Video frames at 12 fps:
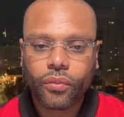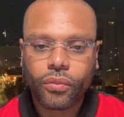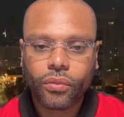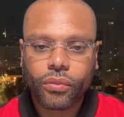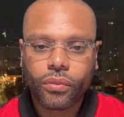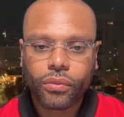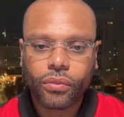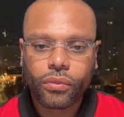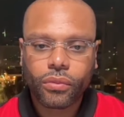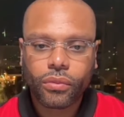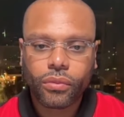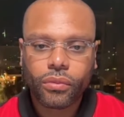
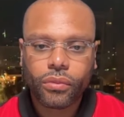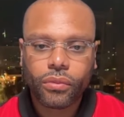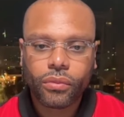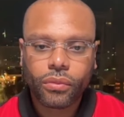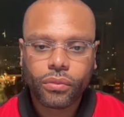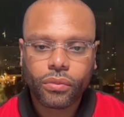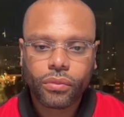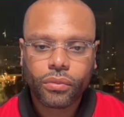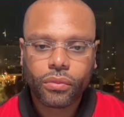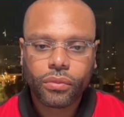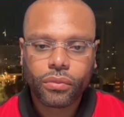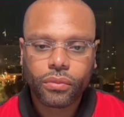
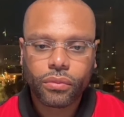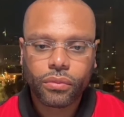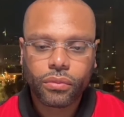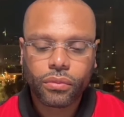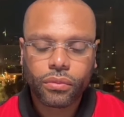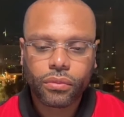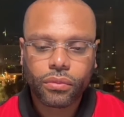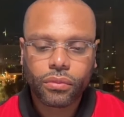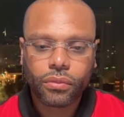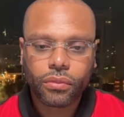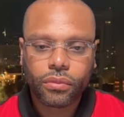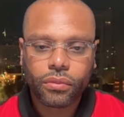
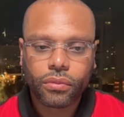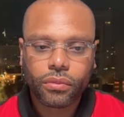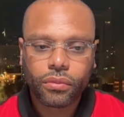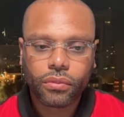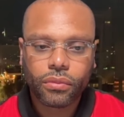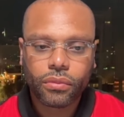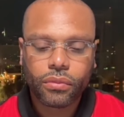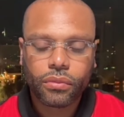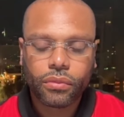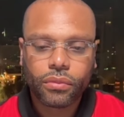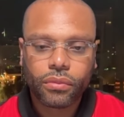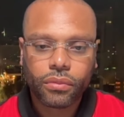
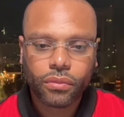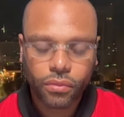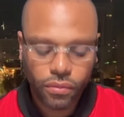No words are spoken by the person on screen.